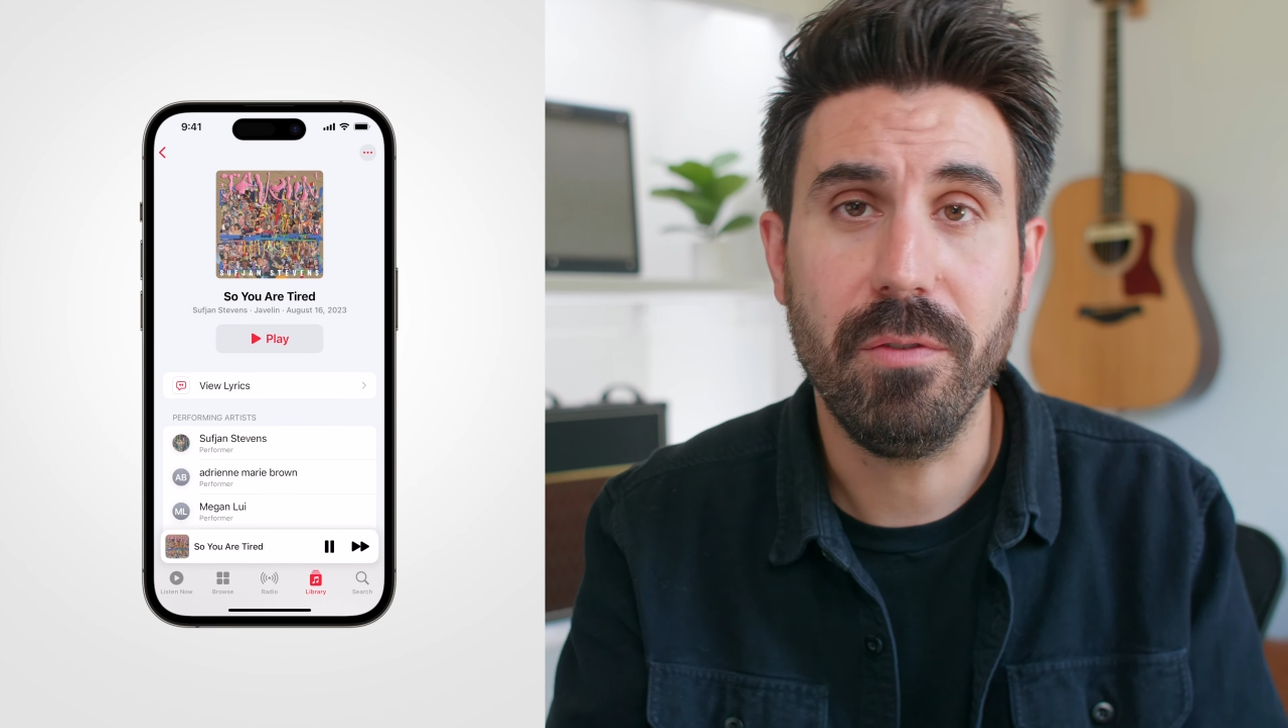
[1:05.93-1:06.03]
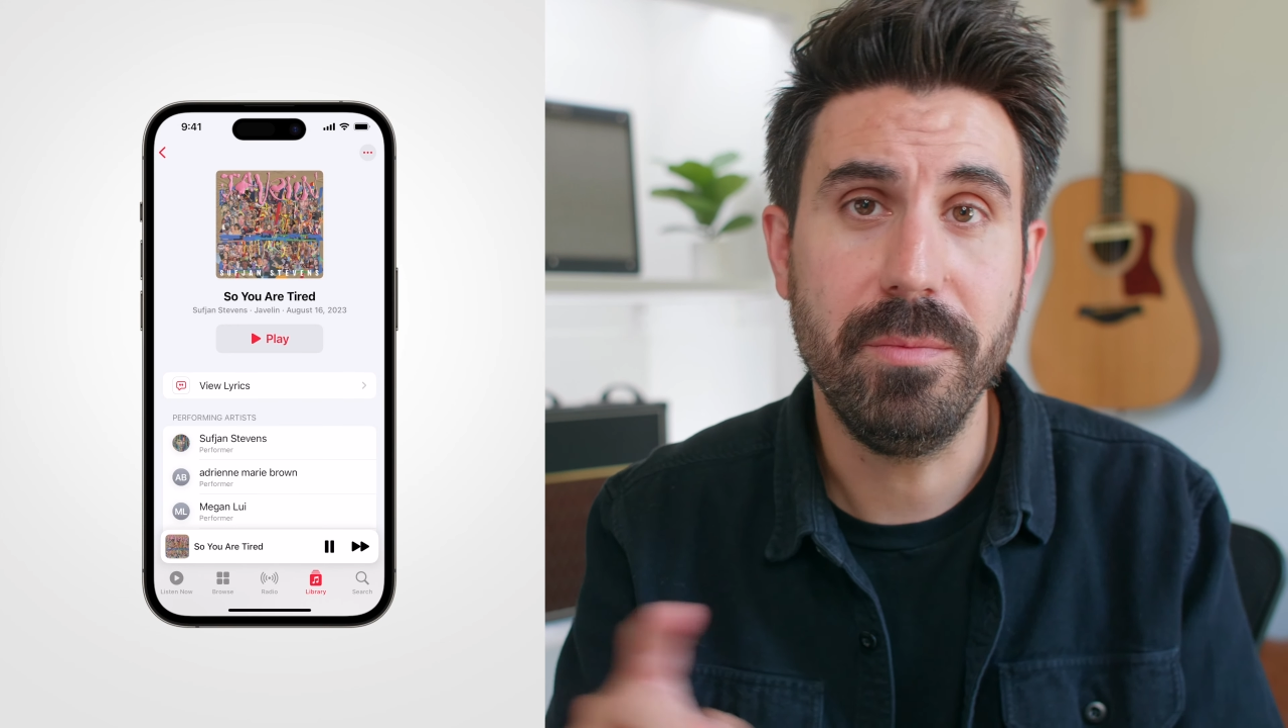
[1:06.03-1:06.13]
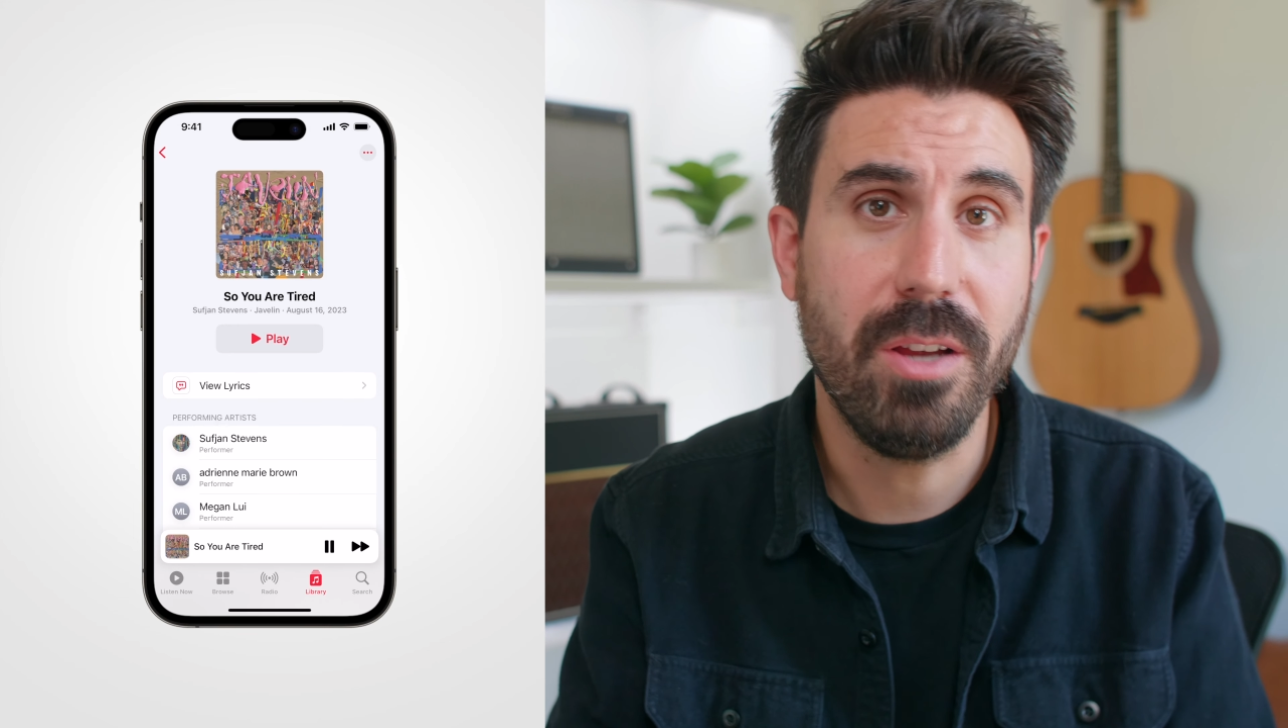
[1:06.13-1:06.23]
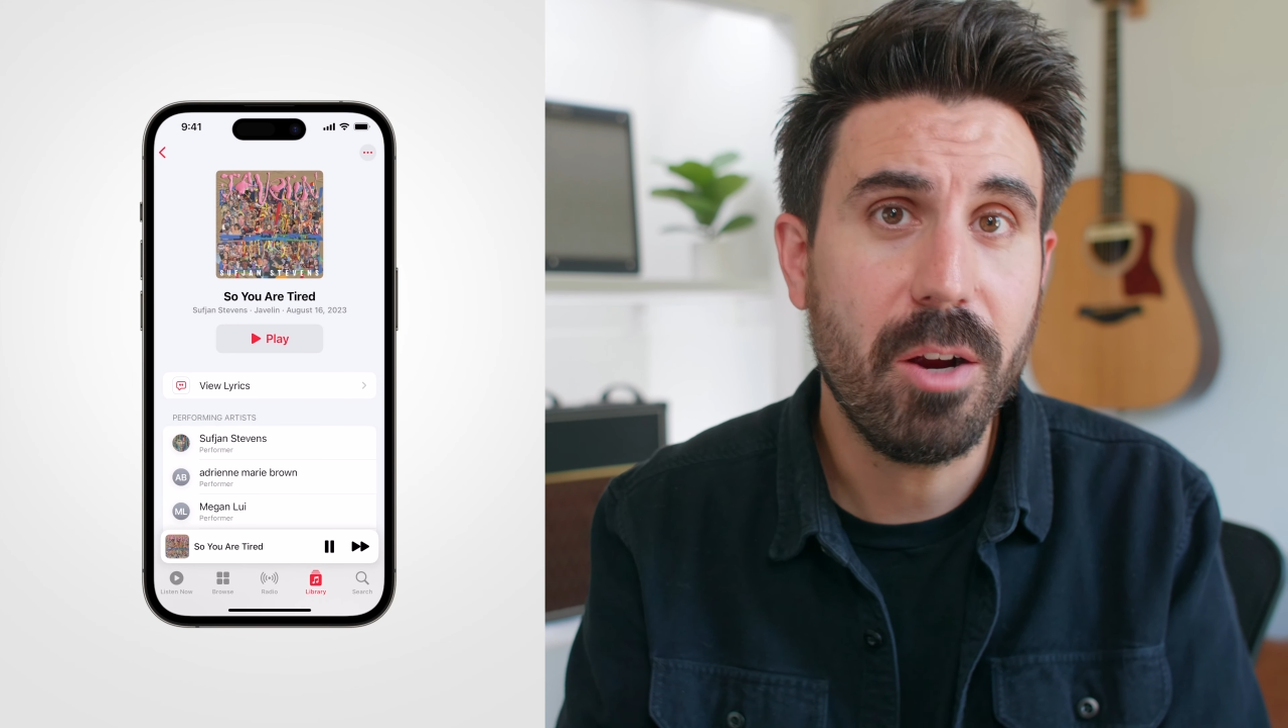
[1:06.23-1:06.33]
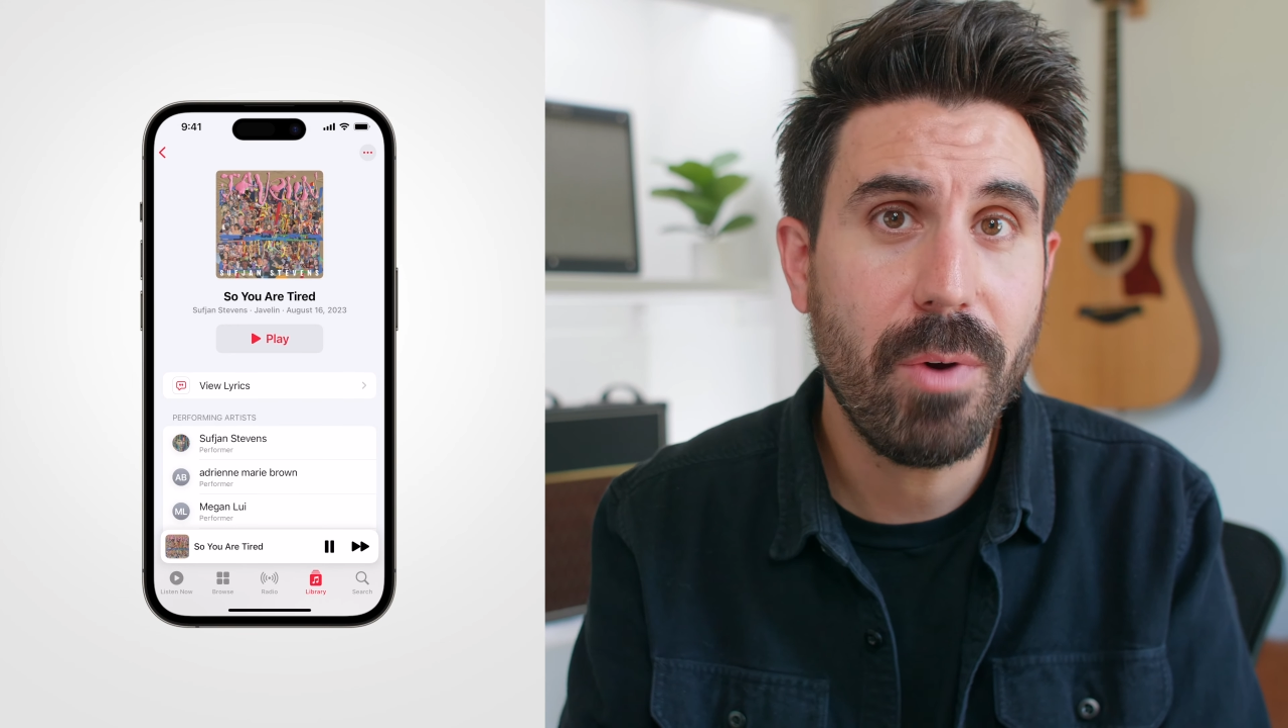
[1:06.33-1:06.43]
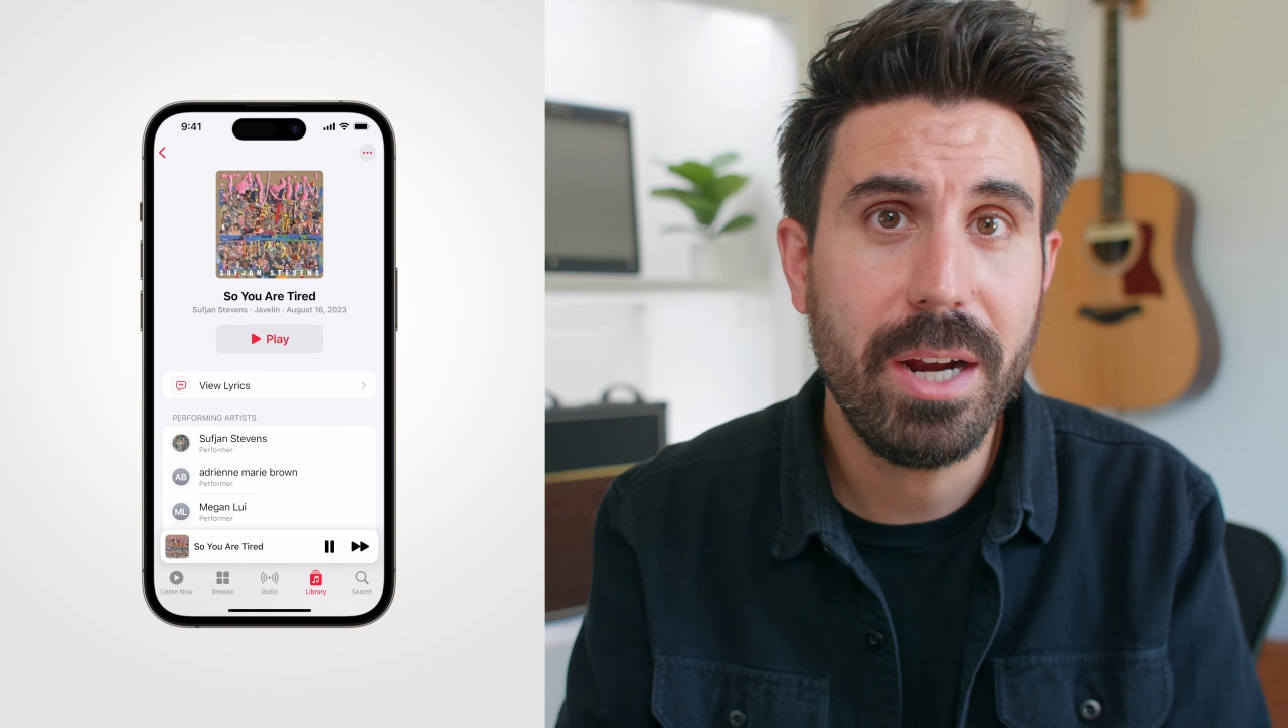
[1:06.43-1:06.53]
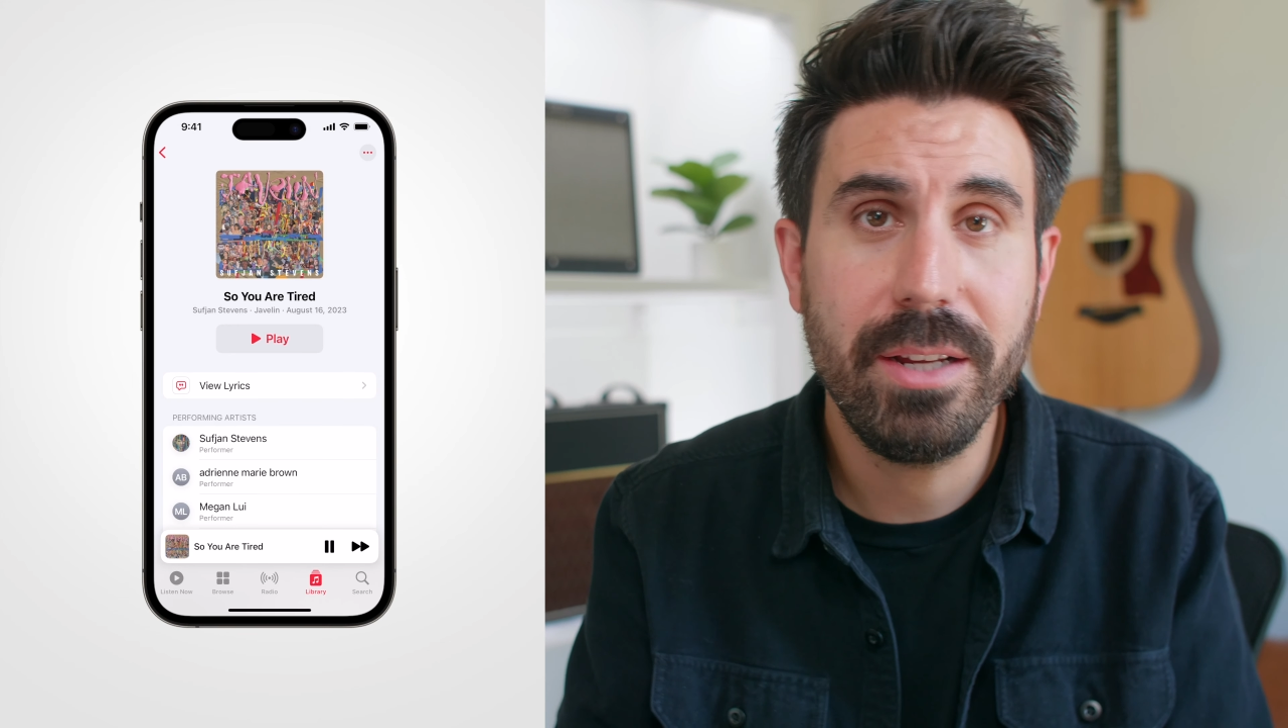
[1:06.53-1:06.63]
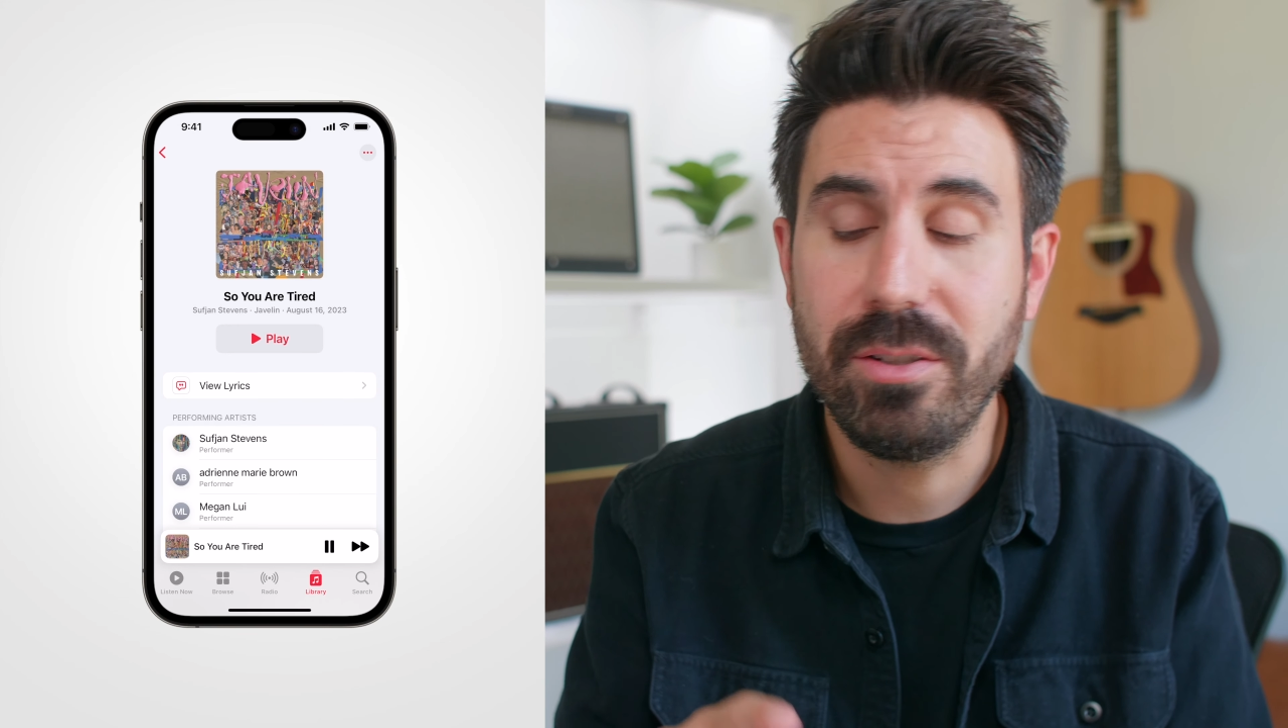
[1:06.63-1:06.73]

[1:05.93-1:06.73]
from songwriting